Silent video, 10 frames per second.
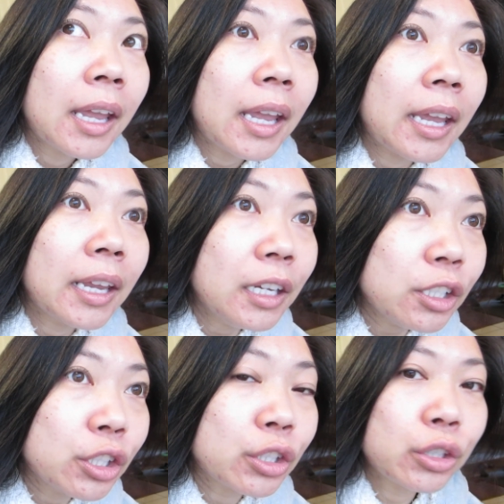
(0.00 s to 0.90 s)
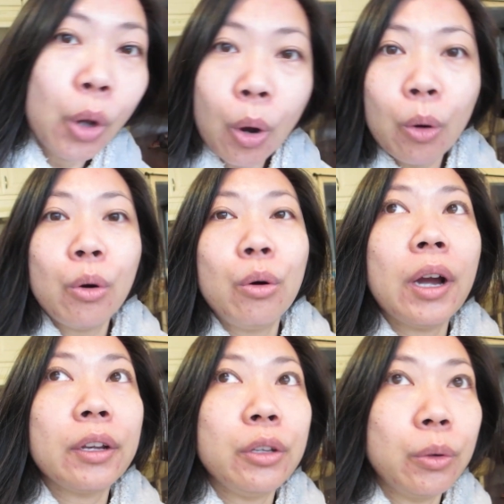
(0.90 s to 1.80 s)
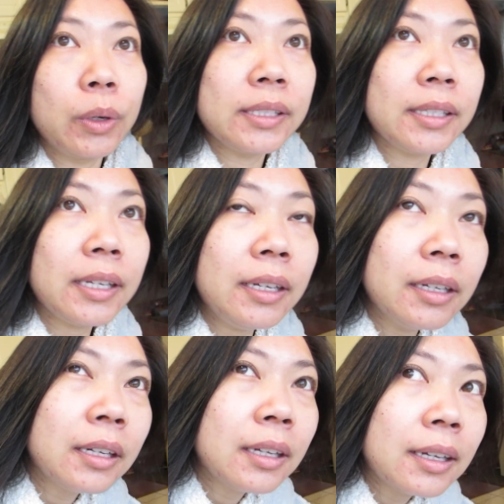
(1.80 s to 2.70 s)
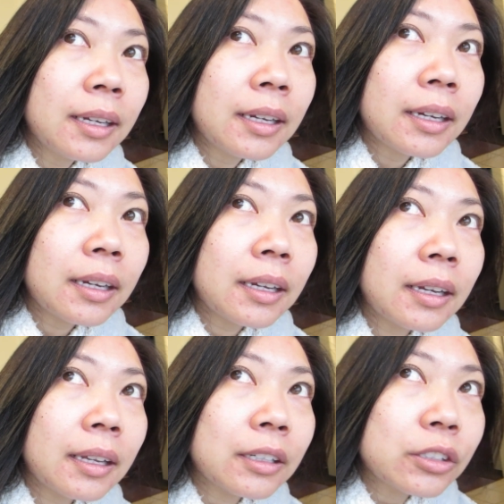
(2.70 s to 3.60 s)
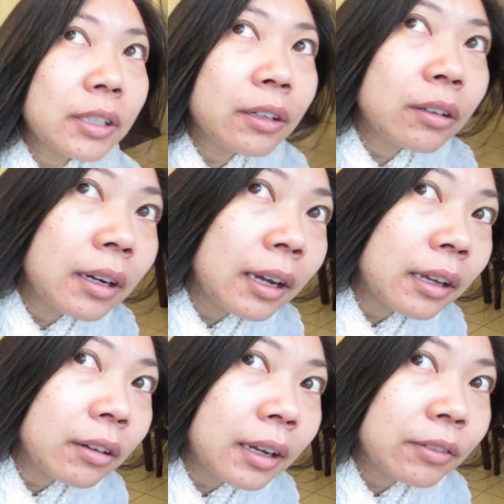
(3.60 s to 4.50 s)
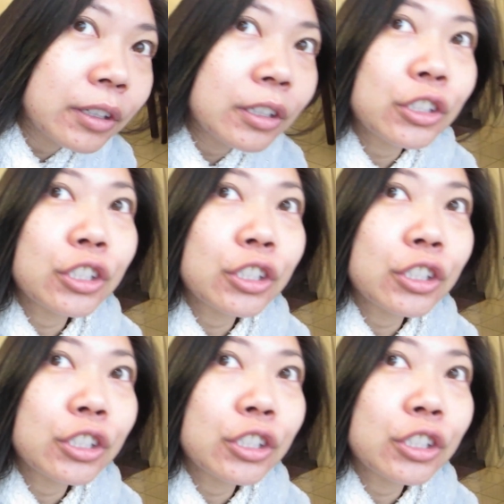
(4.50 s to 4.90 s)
It is so noisy. And actually, I don't, I don't have a good